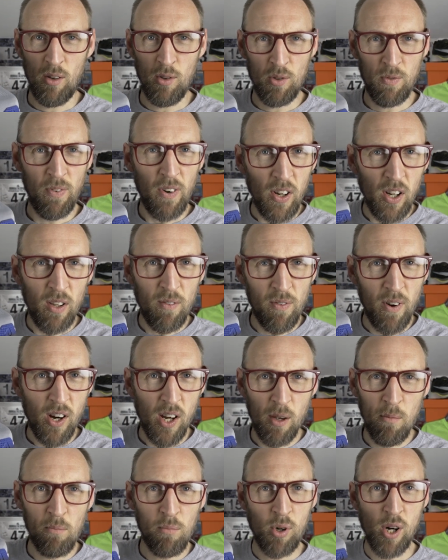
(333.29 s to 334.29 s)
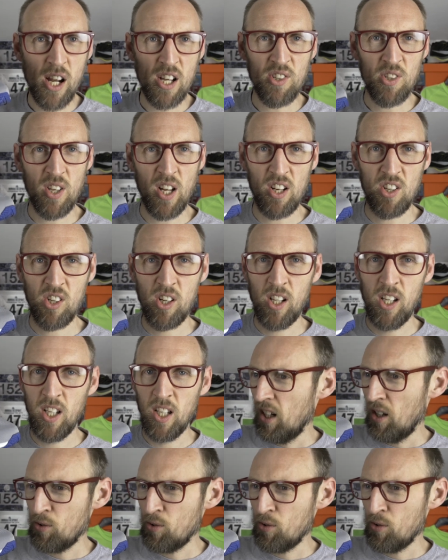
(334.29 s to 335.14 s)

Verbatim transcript: I was very very impressed actually.